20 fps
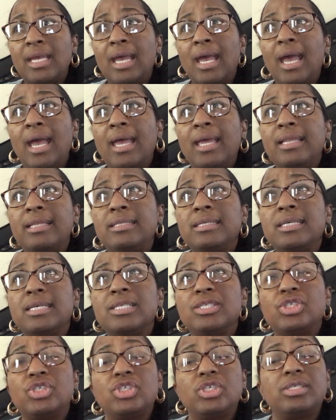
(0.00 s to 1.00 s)
And
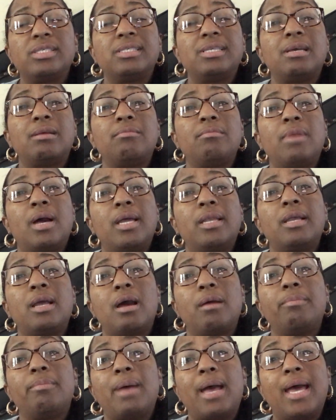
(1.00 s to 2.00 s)
it's just that mine
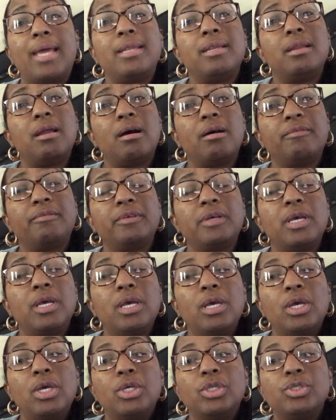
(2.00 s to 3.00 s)
got bad enough
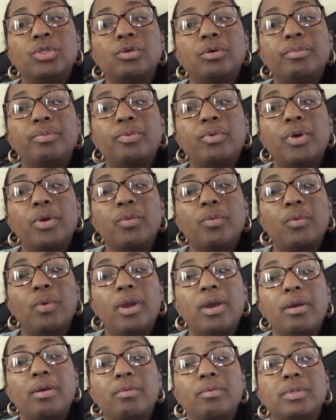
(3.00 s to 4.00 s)
to a point
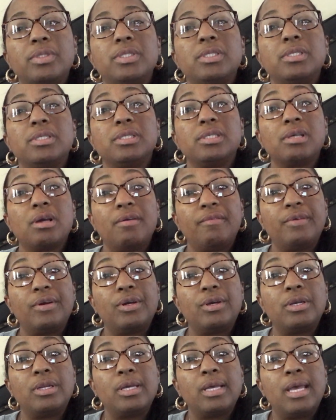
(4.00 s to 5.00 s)
where it was
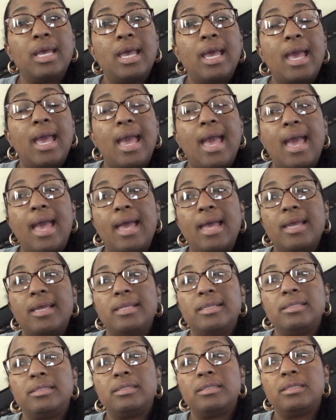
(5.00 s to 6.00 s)
discovered,
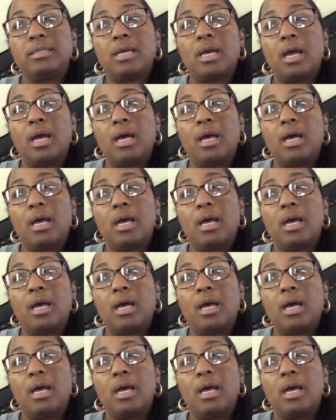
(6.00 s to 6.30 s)
and